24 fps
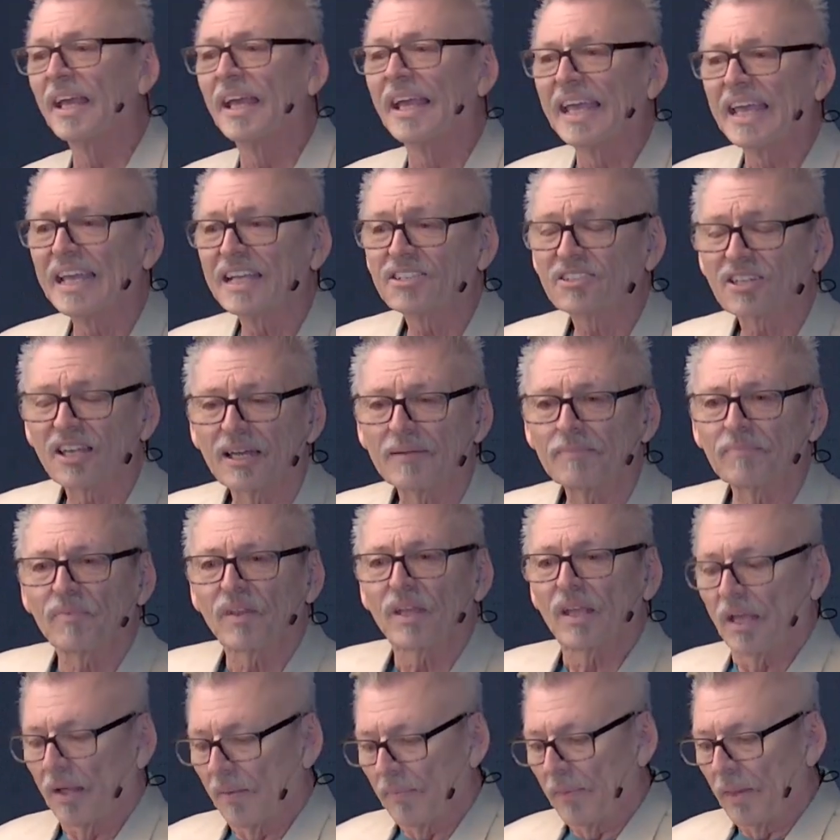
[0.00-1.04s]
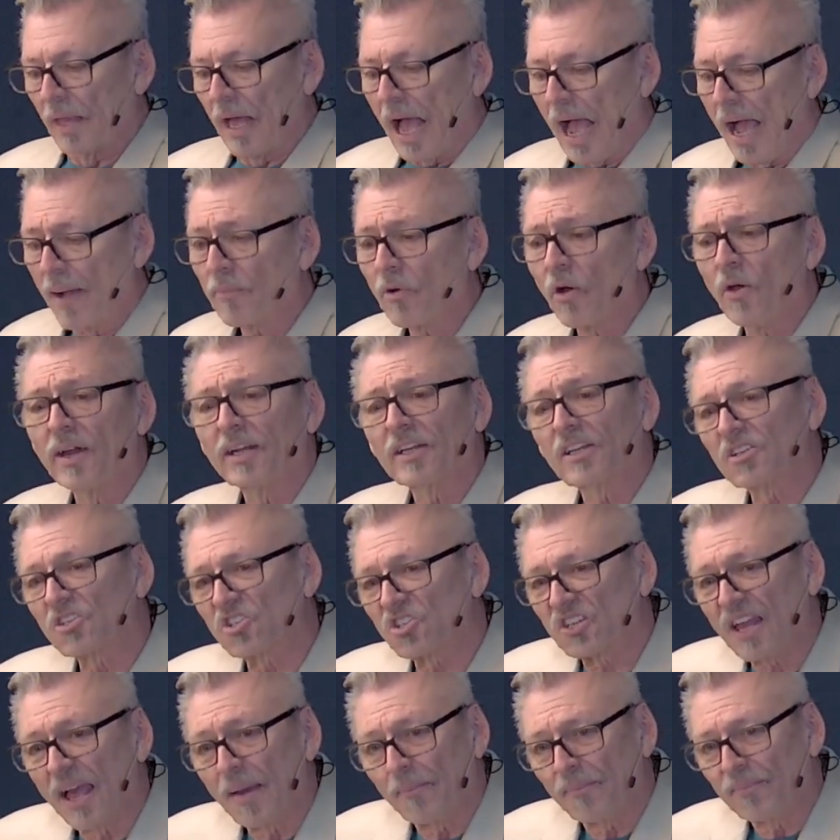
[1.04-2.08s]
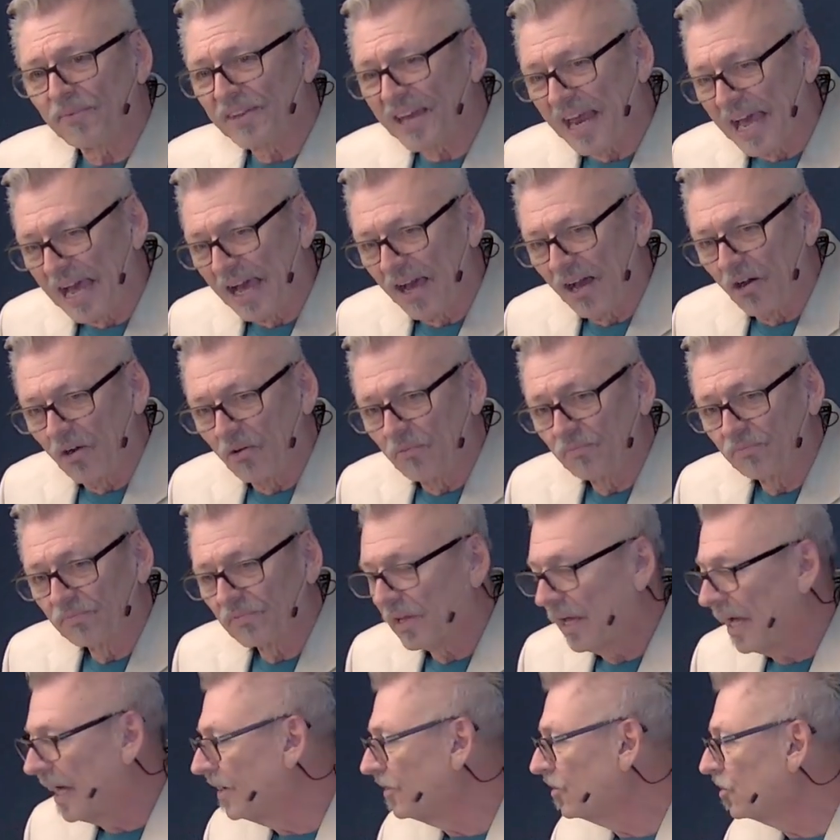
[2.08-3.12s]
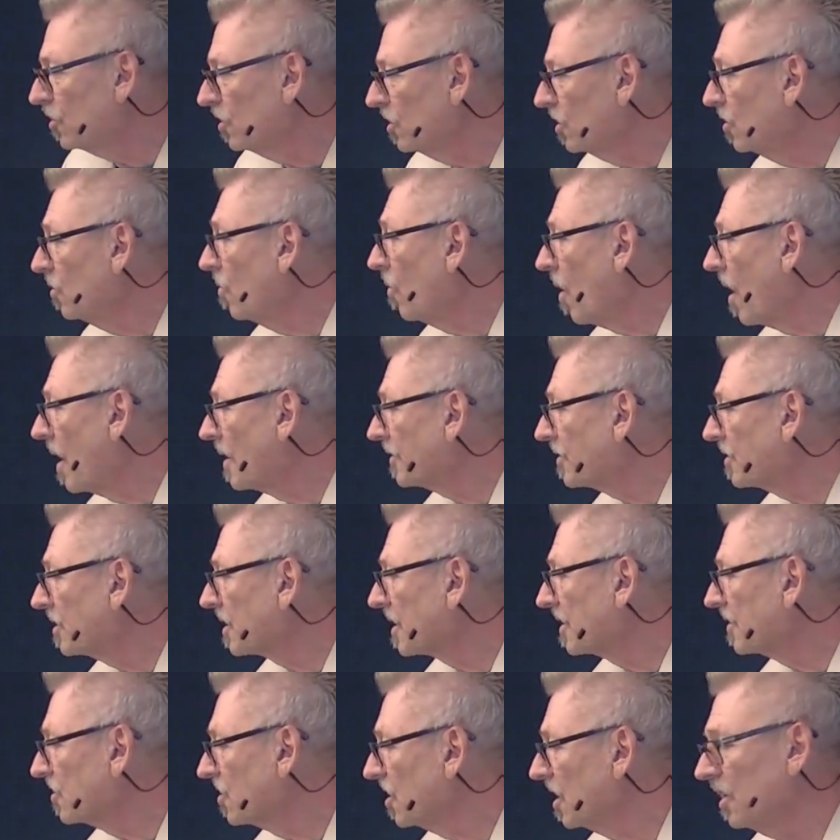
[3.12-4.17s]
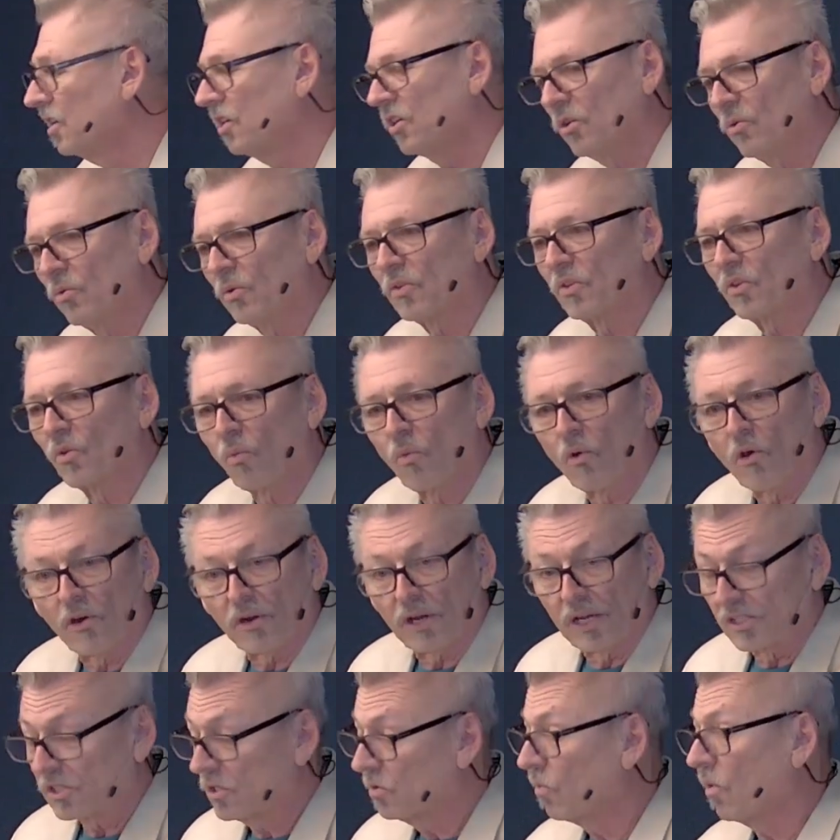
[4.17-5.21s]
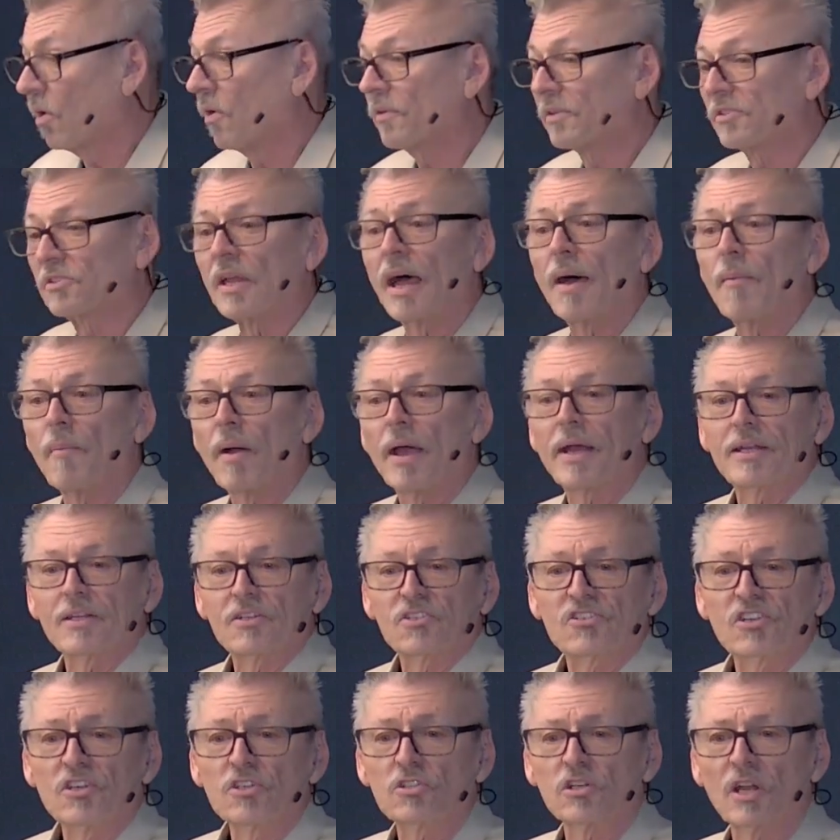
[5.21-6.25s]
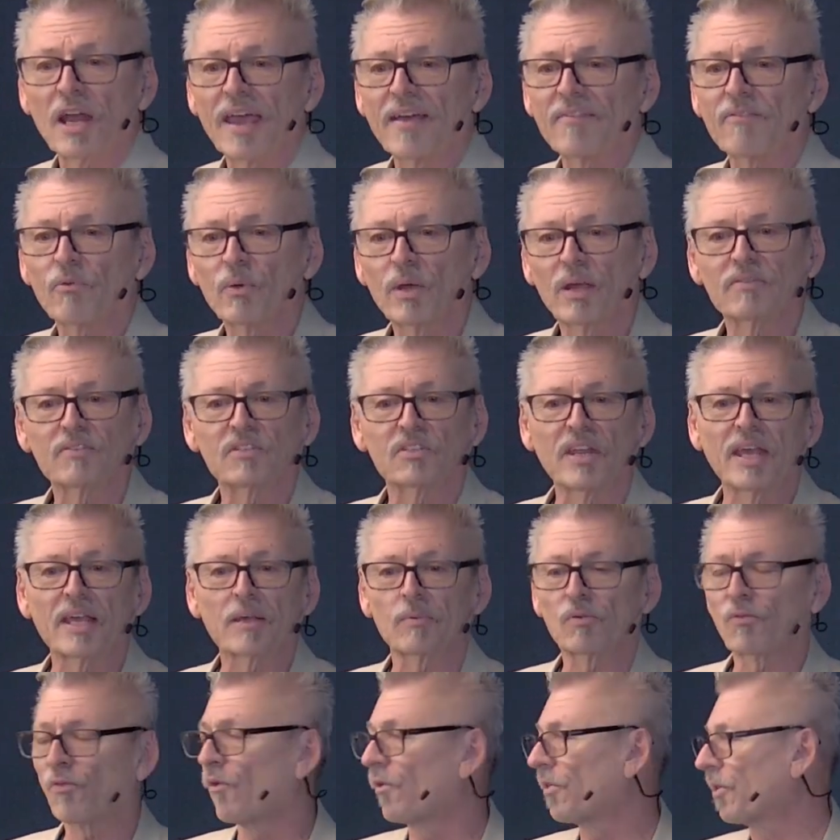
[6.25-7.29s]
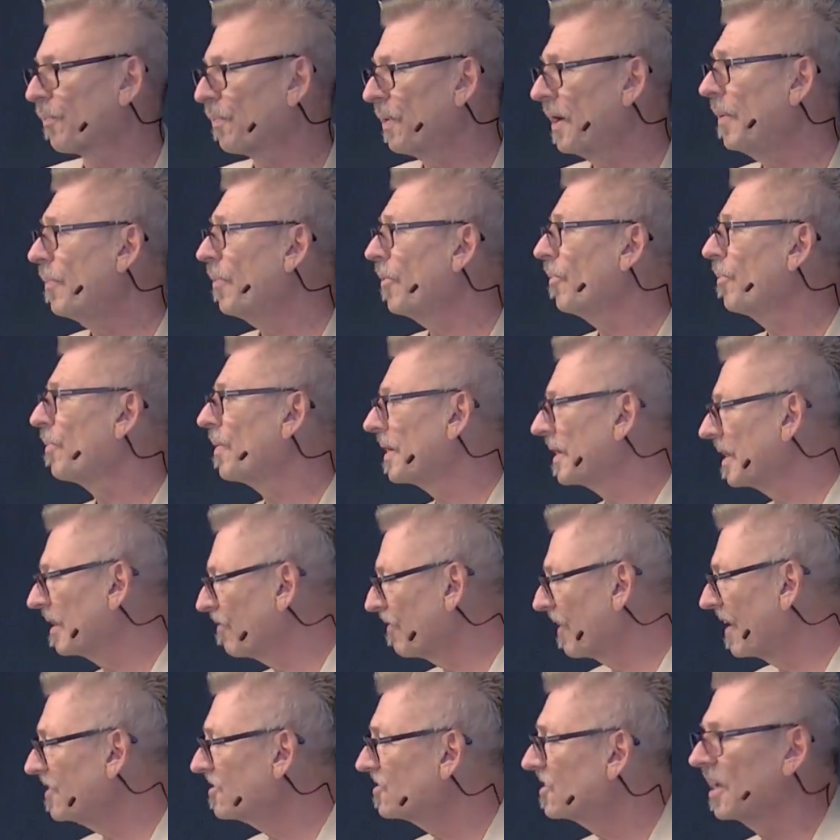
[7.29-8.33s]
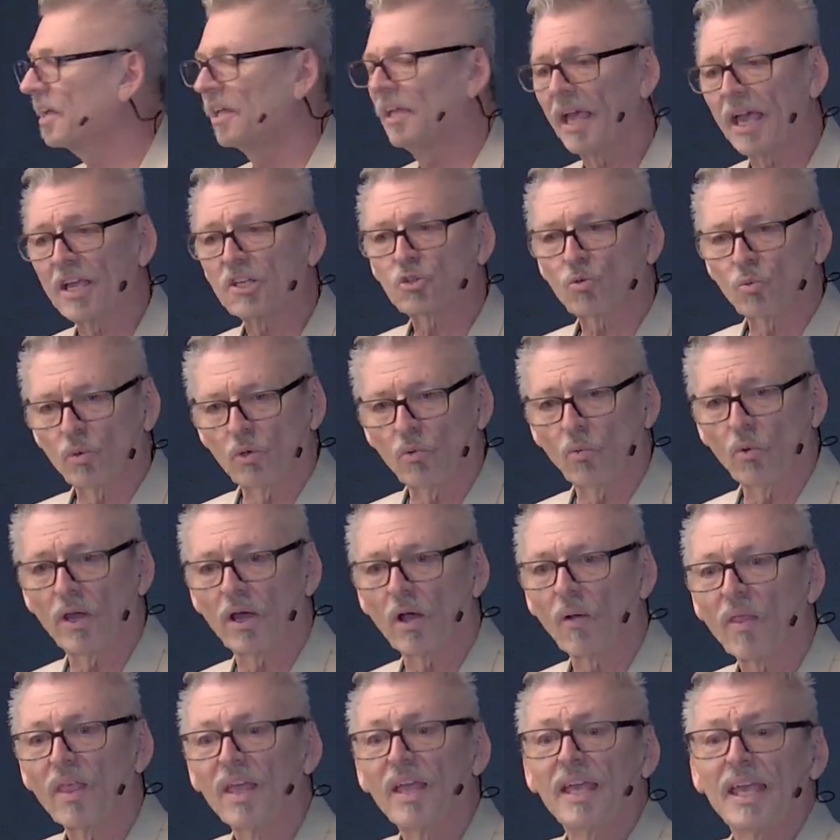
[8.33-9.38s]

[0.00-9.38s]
He said, "I'm going to step down, and do you want to continue with the work?" I said, "Well, it's not my decision. We have to take before the people, but if they say yes, we will."